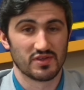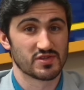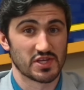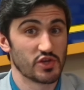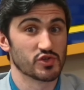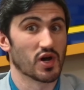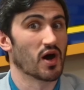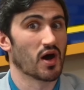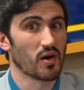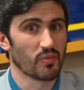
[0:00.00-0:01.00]
There's a huge
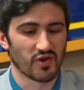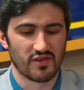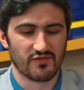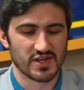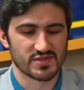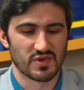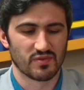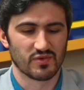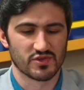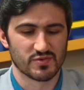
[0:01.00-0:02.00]
upfront
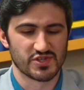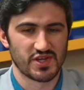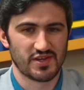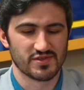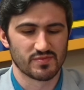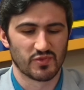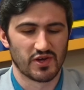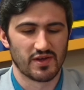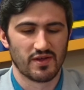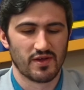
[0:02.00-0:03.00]
investment with those machines,
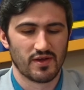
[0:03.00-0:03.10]
but